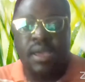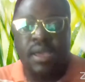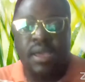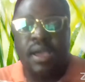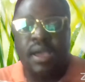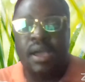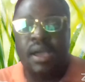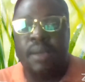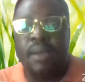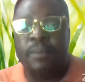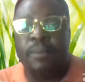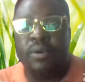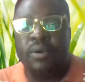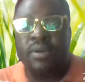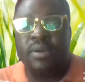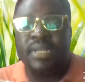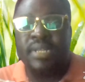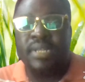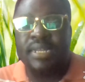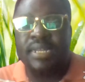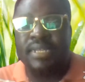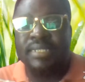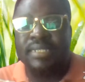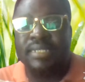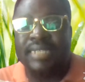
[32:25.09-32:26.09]
But
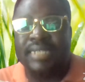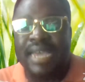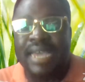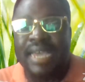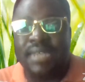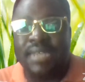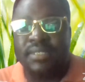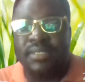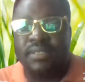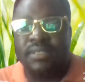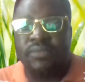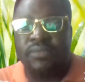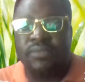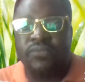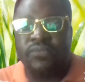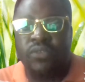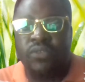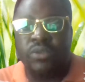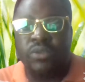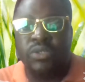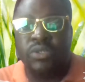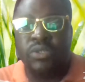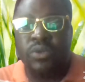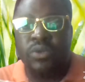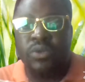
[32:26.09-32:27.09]
other than that,
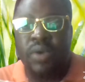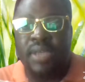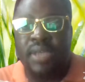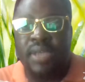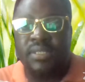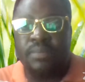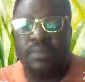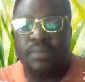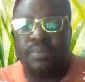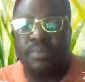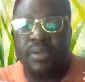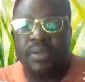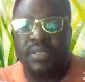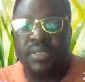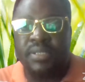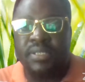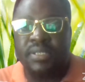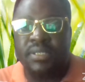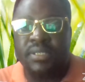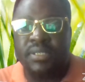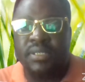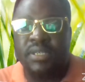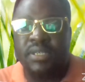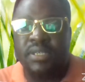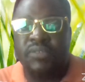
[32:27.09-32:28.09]
for you as a person,